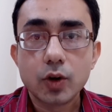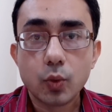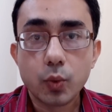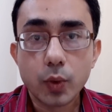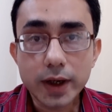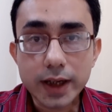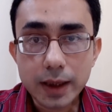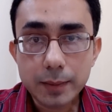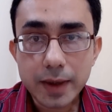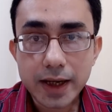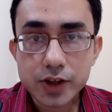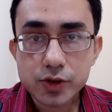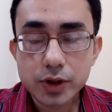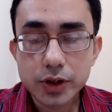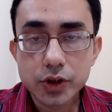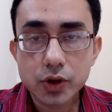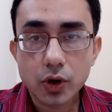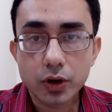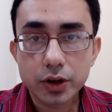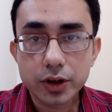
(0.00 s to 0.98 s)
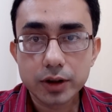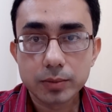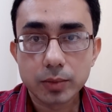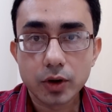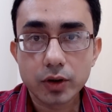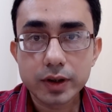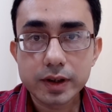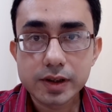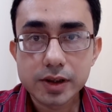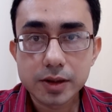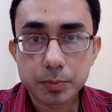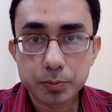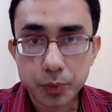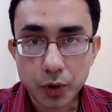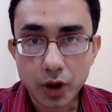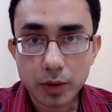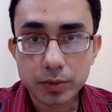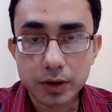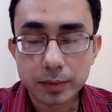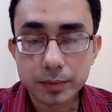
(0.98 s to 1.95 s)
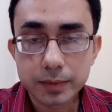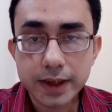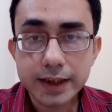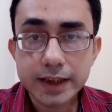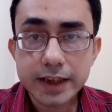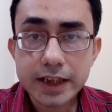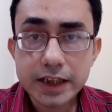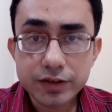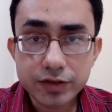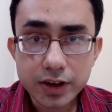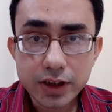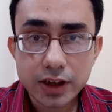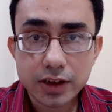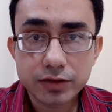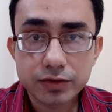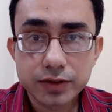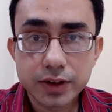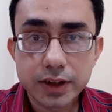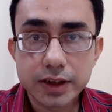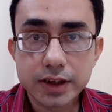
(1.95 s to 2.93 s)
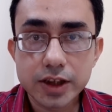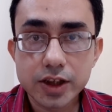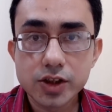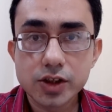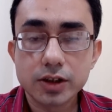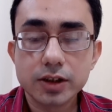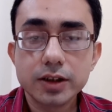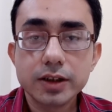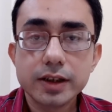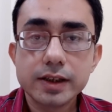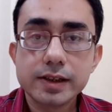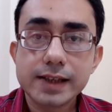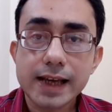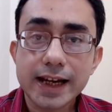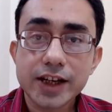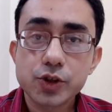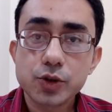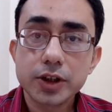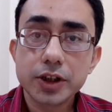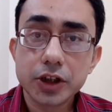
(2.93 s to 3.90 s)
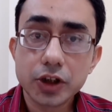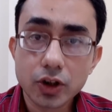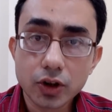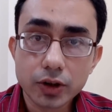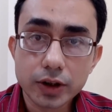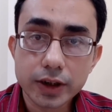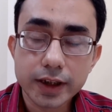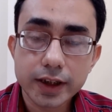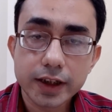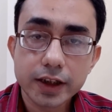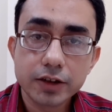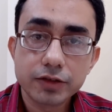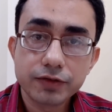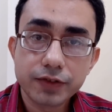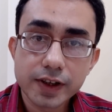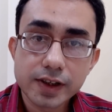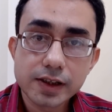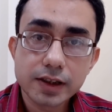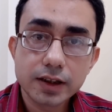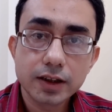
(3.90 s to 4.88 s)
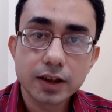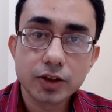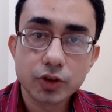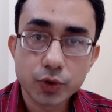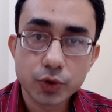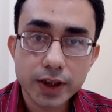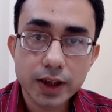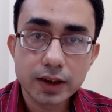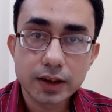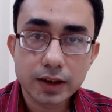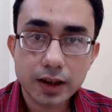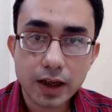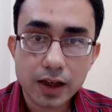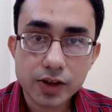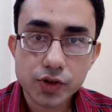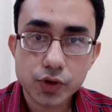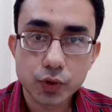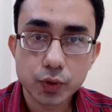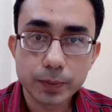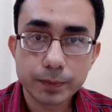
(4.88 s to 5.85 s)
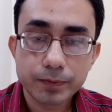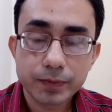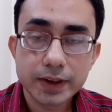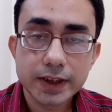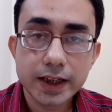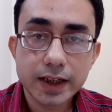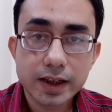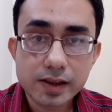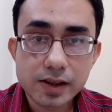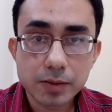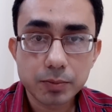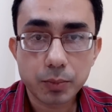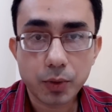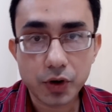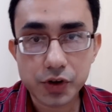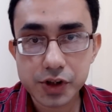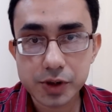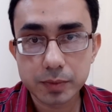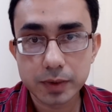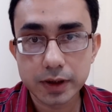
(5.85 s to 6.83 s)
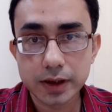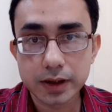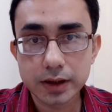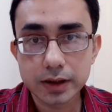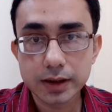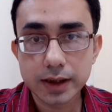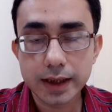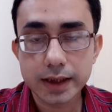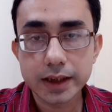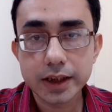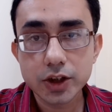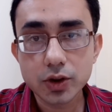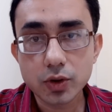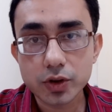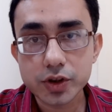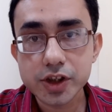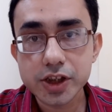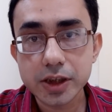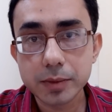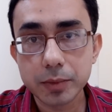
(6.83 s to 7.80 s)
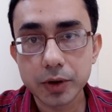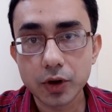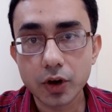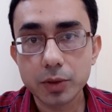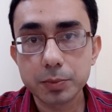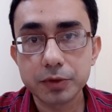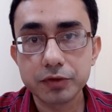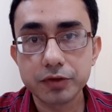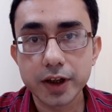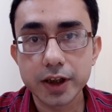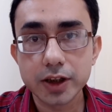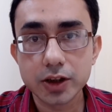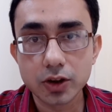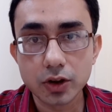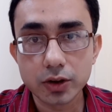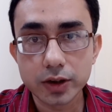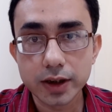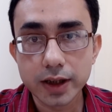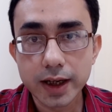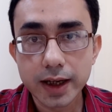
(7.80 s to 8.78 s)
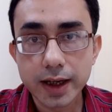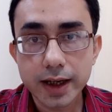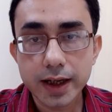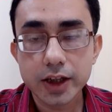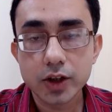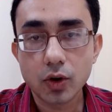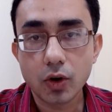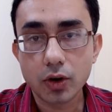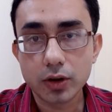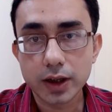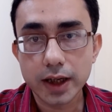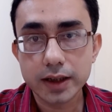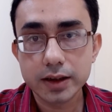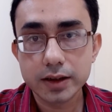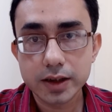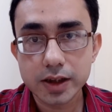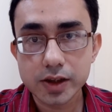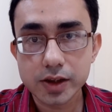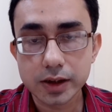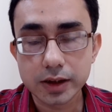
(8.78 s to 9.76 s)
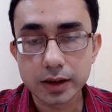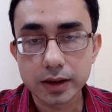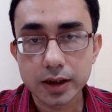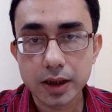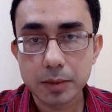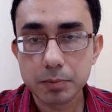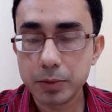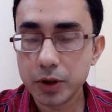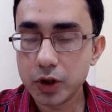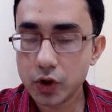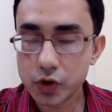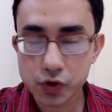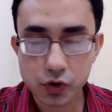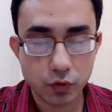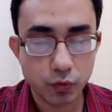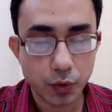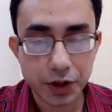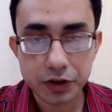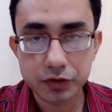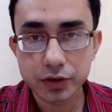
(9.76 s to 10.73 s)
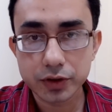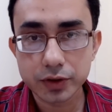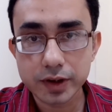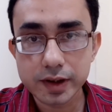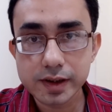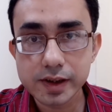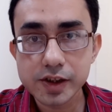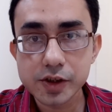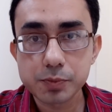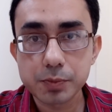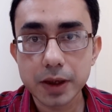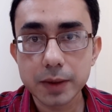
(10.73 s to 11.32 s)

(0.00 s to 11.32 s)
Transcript: What I'm actually talking about is the problem that even if the teacher is actually good in a physical, real classroom, there is a possibility that he or she may not be very good in online teaching because of whatever reasons.